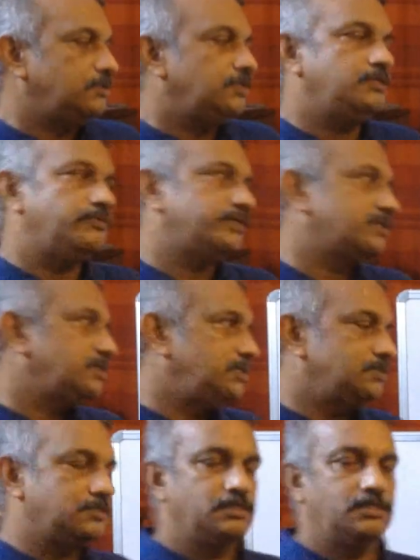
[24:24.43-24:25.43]
the equation
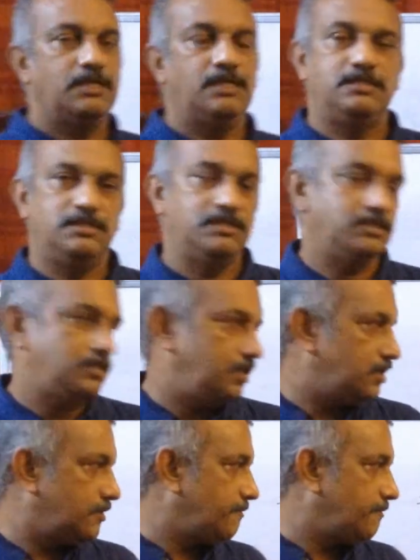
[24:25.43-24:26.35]
is consistent.